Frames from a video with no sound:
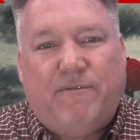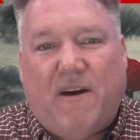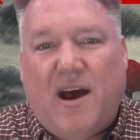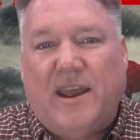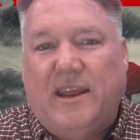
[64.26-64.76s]

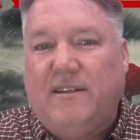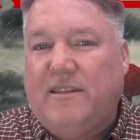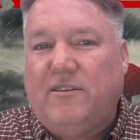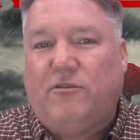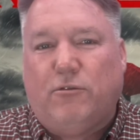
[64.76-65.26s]
find
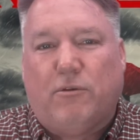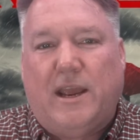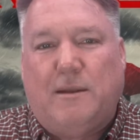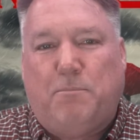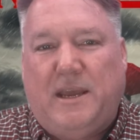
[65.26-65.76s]
this
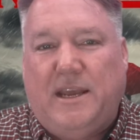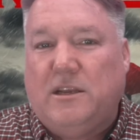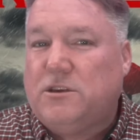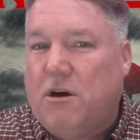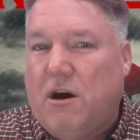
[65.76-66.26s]
great
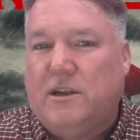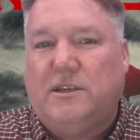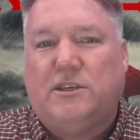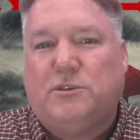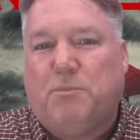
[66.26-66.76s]
peace on
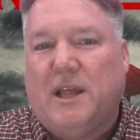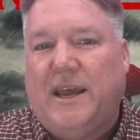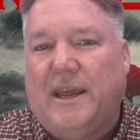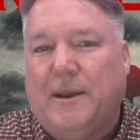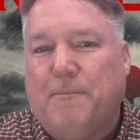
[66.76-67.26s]

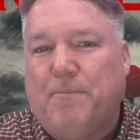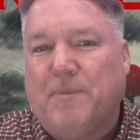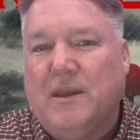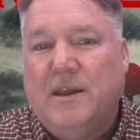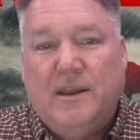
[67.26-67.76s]
display.
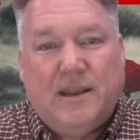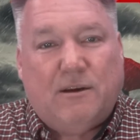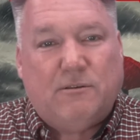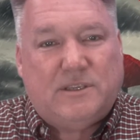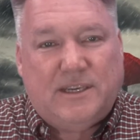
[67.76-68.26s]
Now,
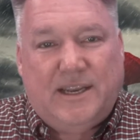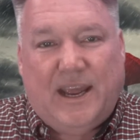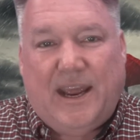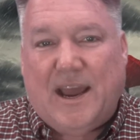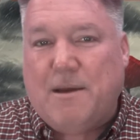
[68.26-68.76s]

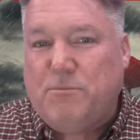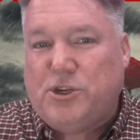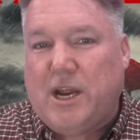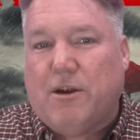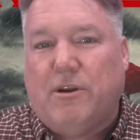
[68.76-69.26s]
today, I'm
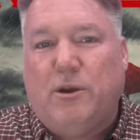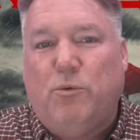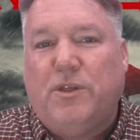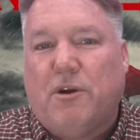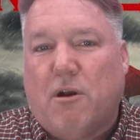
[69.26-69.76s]
sharing
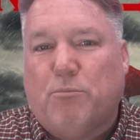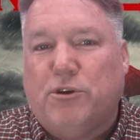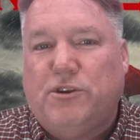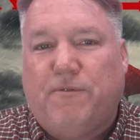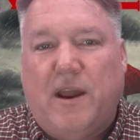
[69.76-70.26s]
with our
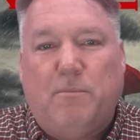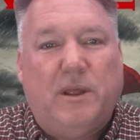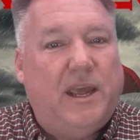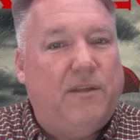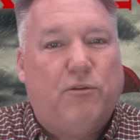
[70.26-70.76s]
Bridge
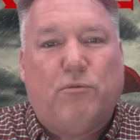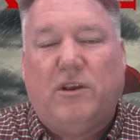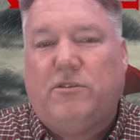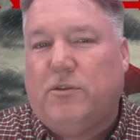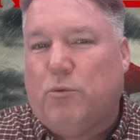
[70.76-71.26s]
family and the
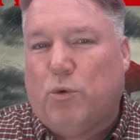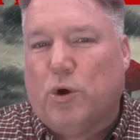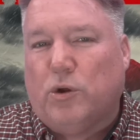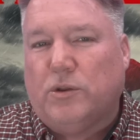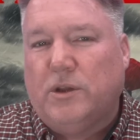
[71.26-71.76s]
rest of the
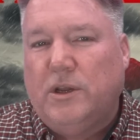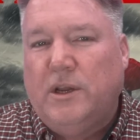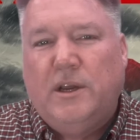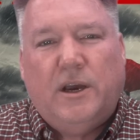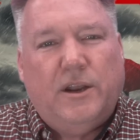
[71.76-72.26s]
world
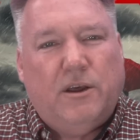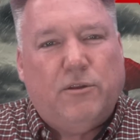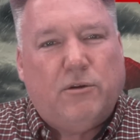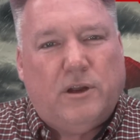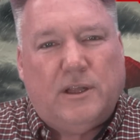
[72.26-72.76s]

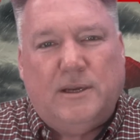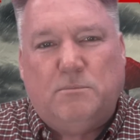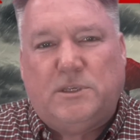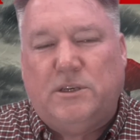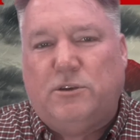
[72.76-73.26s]
another
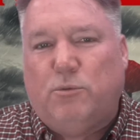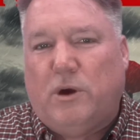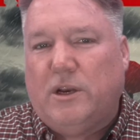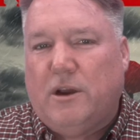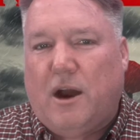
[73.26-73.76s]
glimpse into
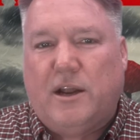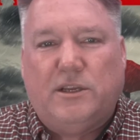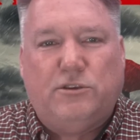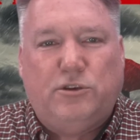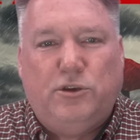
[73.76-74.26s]
what God
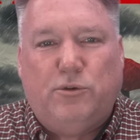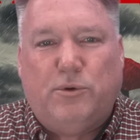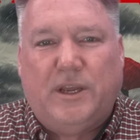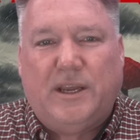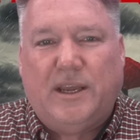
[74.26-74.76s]
is
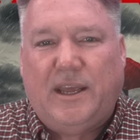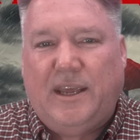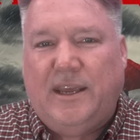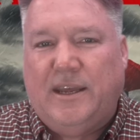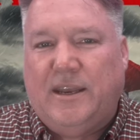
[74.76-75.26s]
doing
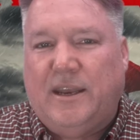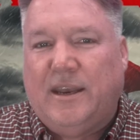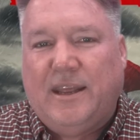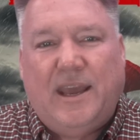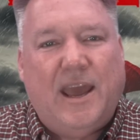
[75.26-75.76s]
in
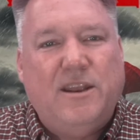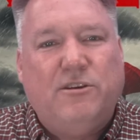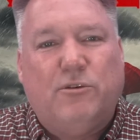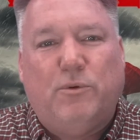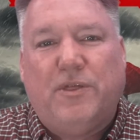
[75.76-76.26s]

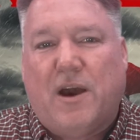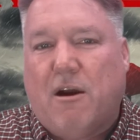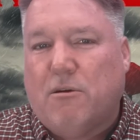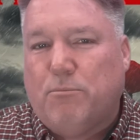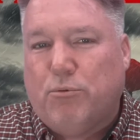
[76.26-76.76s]
Kenya with
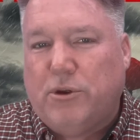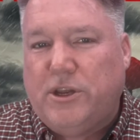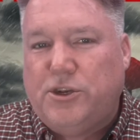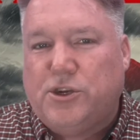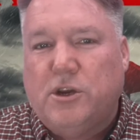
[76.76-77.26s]
our
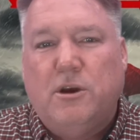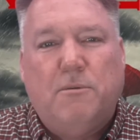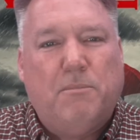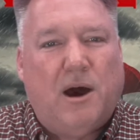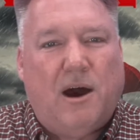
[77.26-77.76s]
Bridge
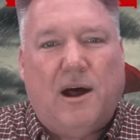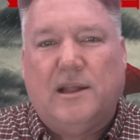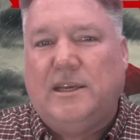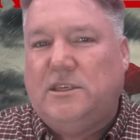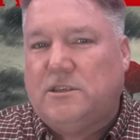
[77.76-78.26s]

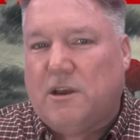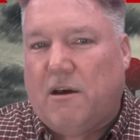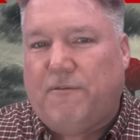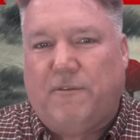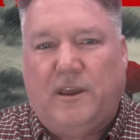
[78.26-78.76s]
Mahali
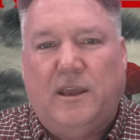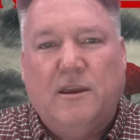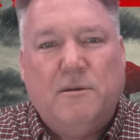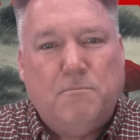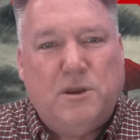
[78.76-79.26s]
Safi
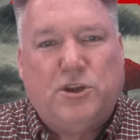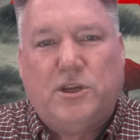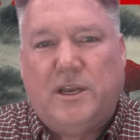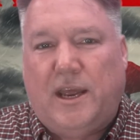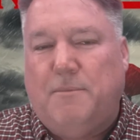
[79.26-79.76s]

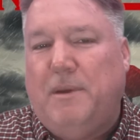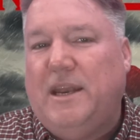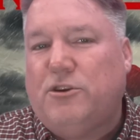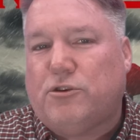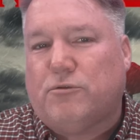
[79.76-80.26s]
mission and
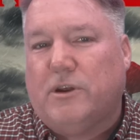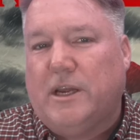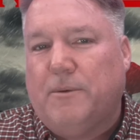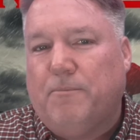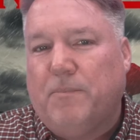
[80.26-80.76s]
ministry.
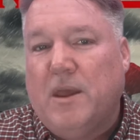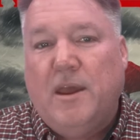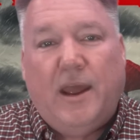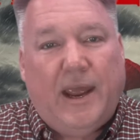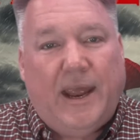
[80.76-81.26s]

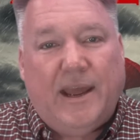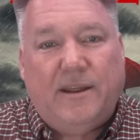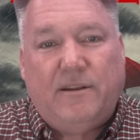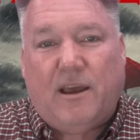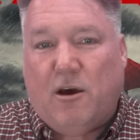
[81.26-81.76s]

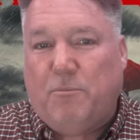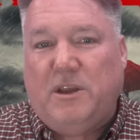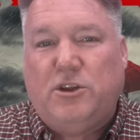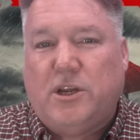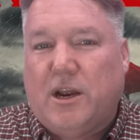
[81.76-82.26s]
And I'll be
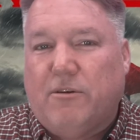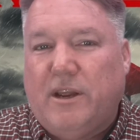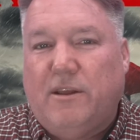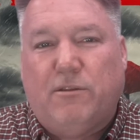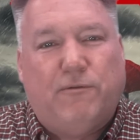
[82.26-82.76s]

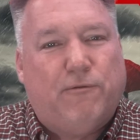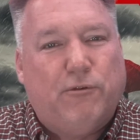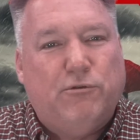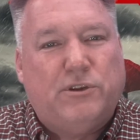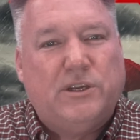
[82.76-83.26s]
sharing the
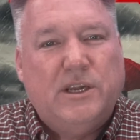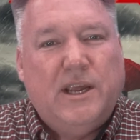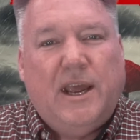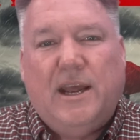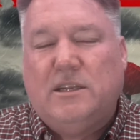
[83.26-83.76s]
fruit
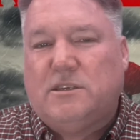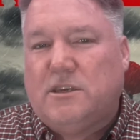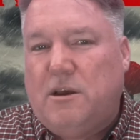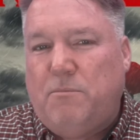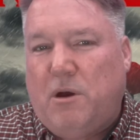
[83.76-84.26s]
and
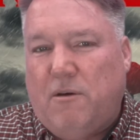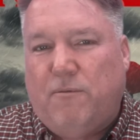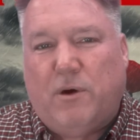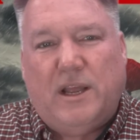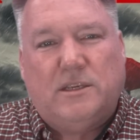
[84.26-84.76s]
some of
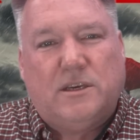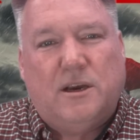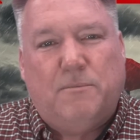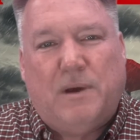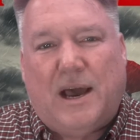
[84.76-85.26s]
what has
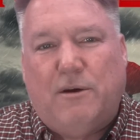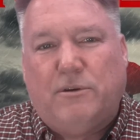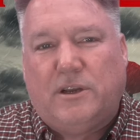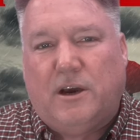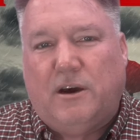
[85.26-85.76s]
come out
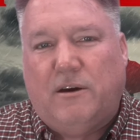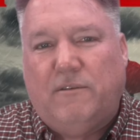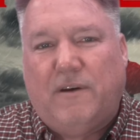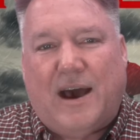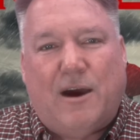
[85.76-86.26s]

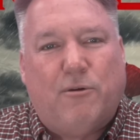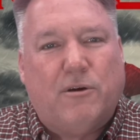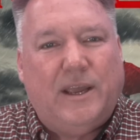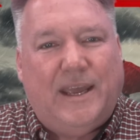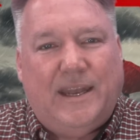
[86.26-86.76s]
of our
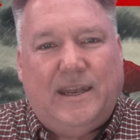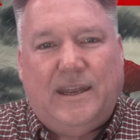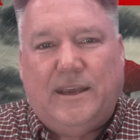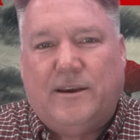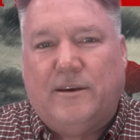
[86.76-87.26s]

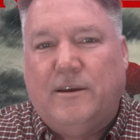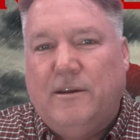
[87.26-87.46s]
India